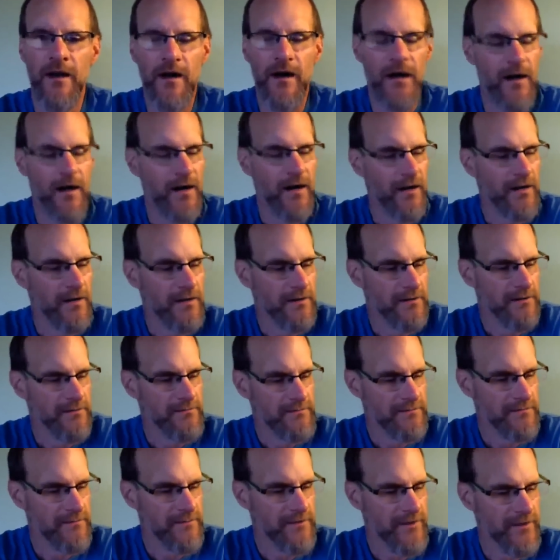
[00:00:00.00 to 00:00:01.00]
Uh,
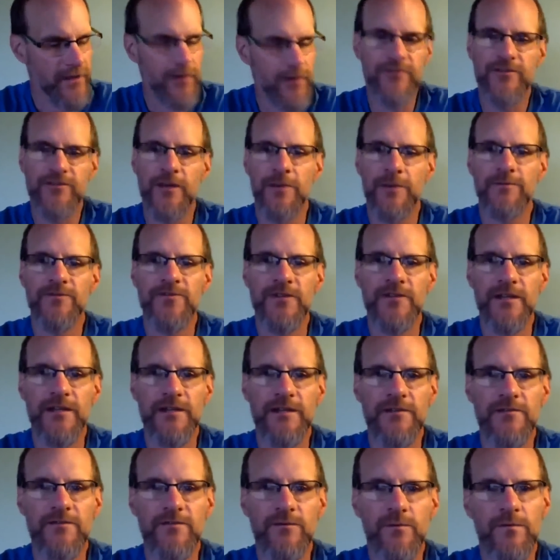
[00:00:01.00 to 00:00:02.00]
there are some
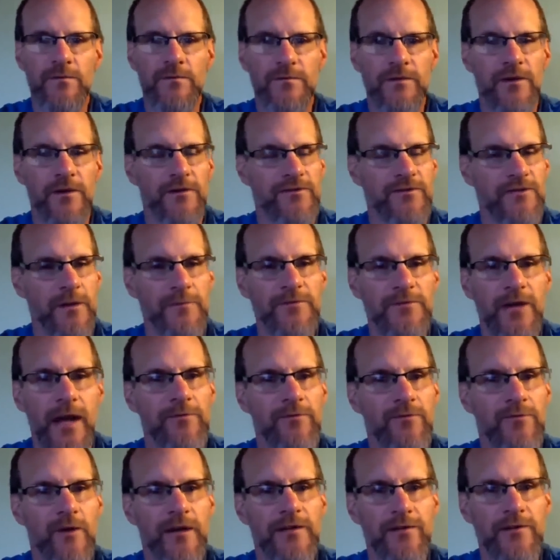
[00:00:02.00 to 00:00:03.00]
scenes, there are some
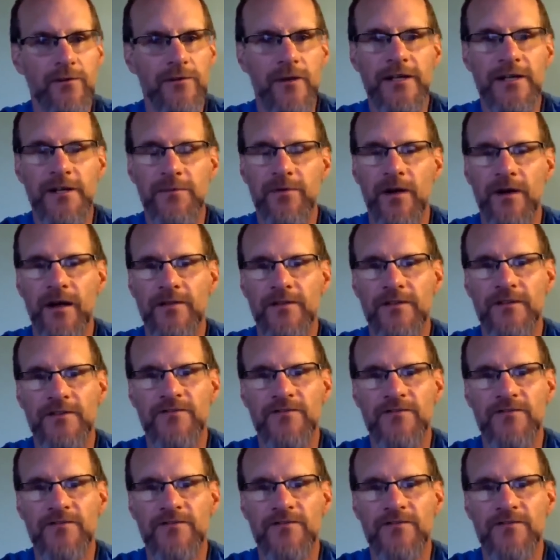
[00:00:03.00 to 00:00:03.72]
times where I do like to process